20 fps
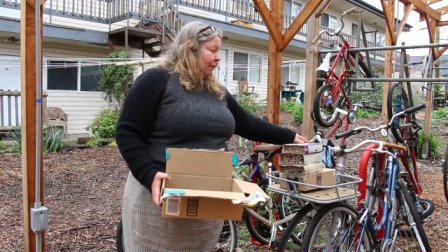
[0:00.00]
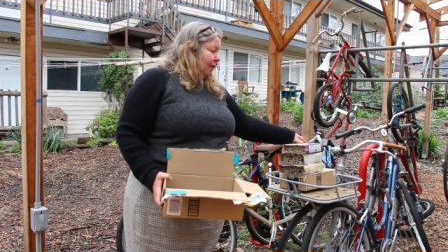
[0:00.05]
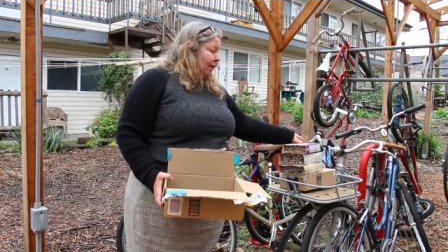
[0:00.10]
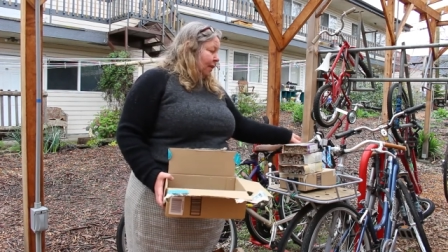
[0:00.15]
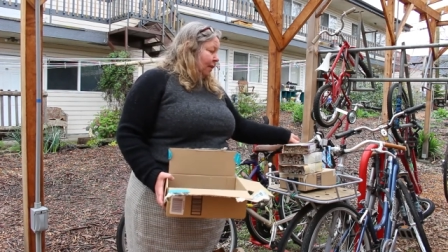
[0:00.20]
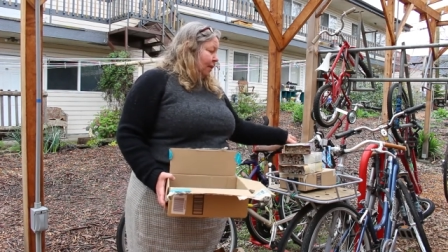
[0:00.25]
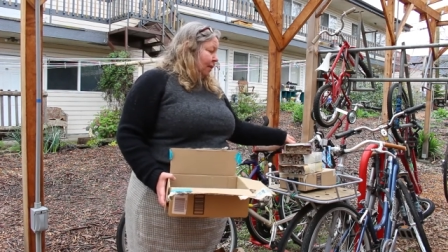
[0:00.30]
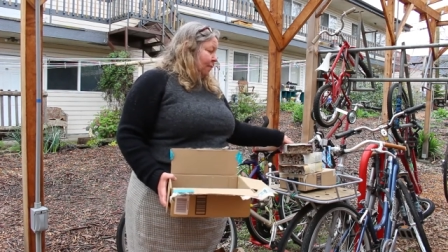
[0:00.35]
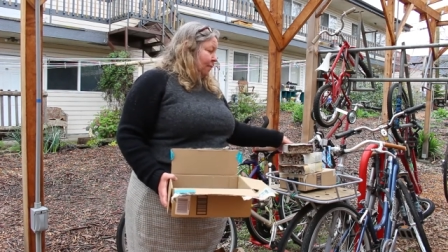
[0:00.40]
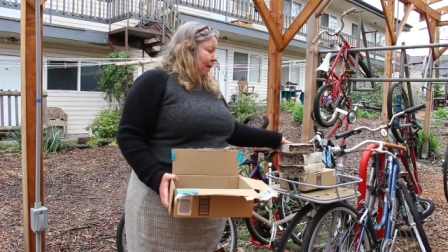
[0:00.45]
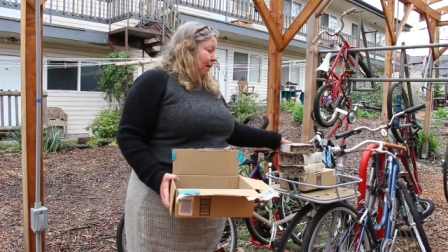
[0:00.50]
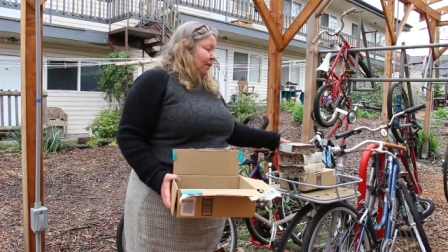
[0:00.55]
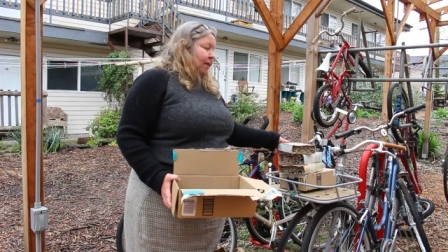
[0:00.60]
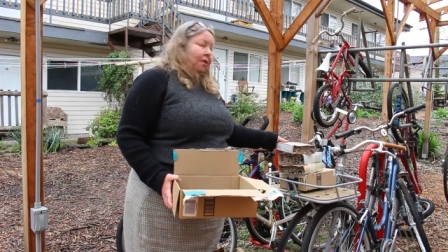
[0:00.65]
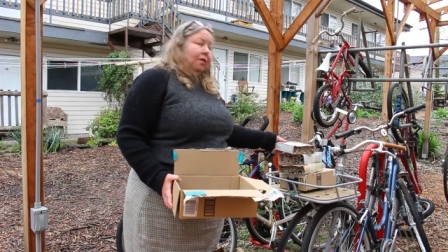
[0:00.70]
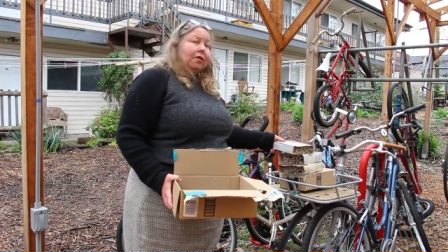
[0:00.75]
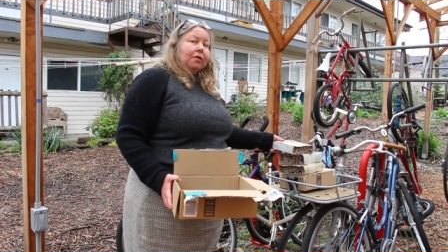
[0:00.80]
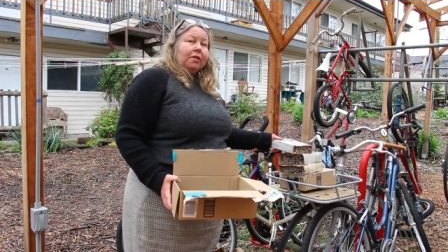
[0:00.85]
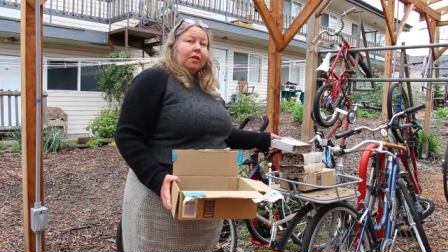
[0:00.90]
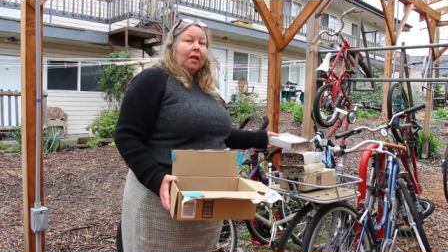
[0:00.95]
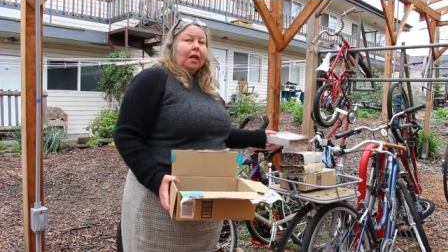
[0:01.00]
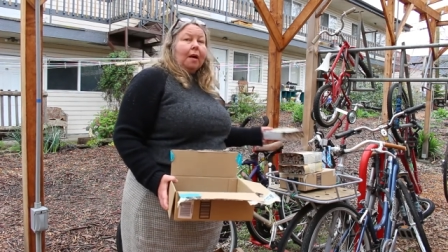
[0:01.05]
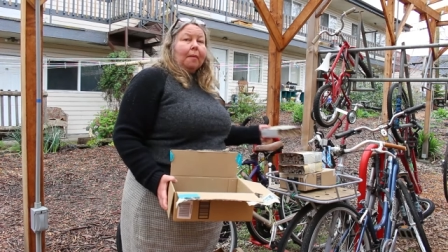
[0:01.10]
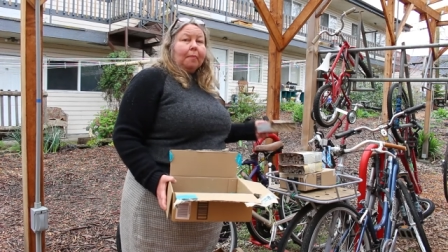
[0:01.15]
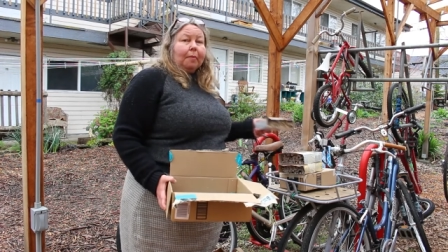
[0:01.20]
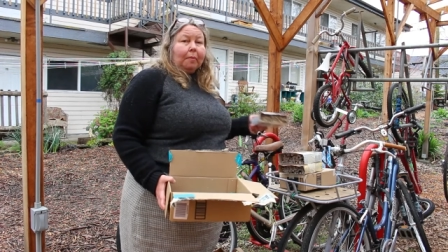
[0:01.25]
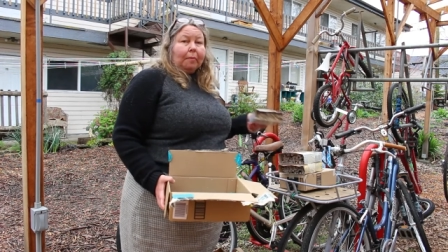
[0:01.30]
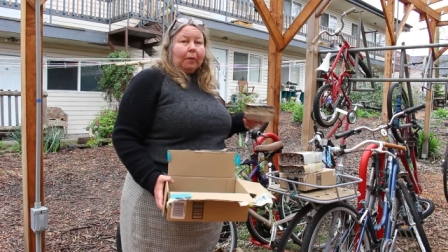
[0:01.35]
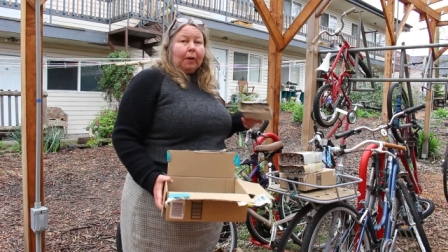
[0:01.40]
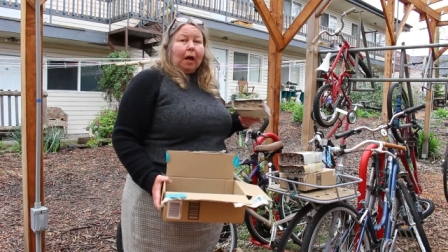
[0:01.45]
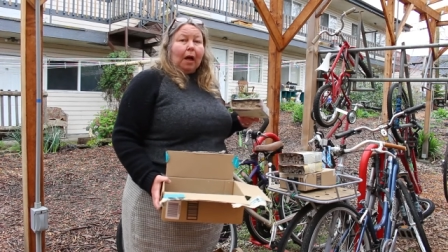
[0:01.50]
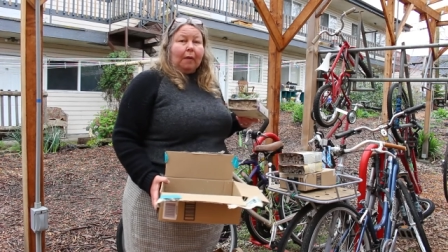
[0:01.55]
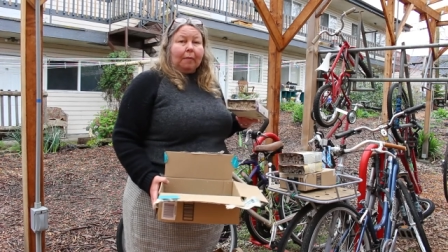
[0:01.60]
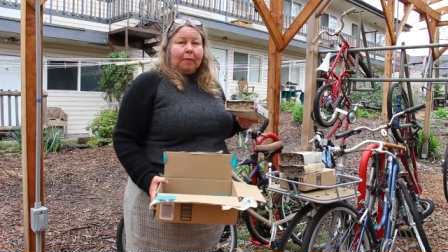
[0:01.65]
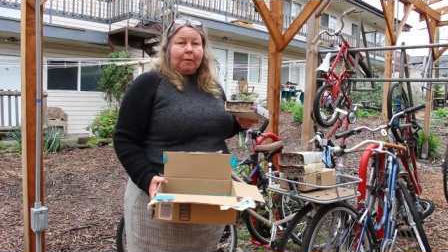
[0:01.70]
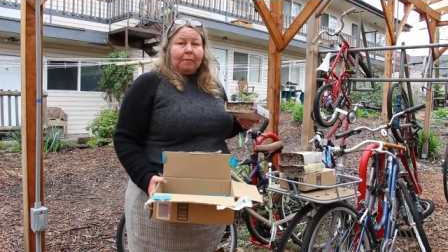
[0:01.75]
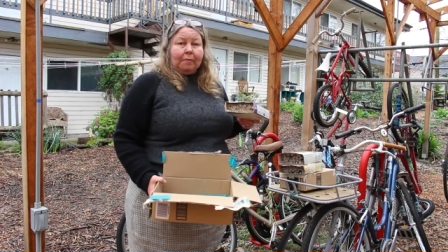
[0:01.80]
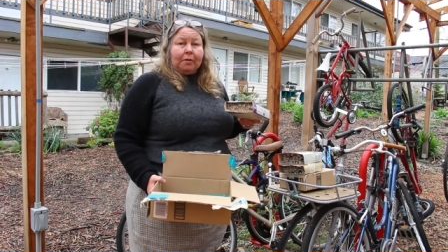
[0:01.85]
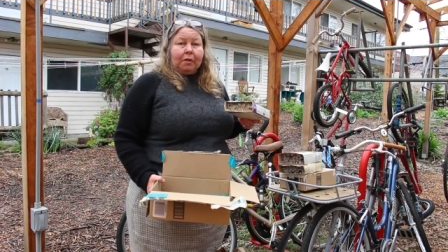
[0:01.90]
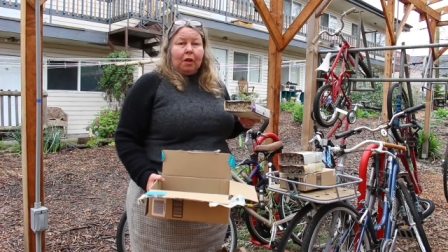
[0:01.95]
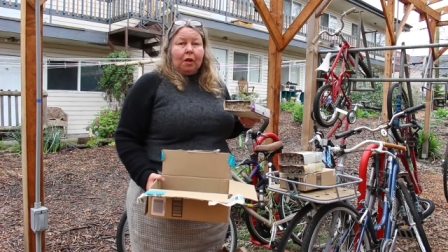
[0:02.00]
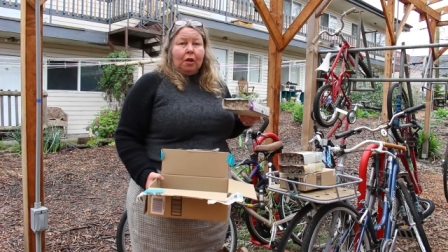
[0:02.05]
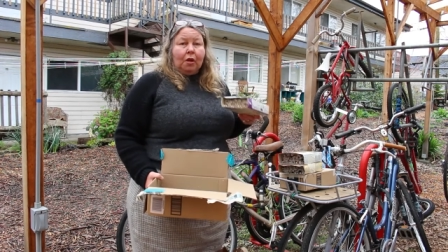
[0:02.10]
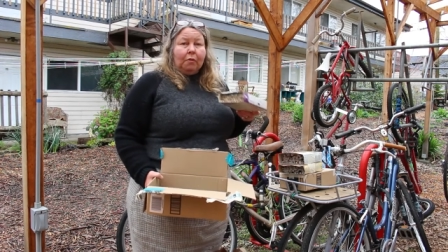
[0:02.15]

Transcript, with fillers: with this method. There's a couple problems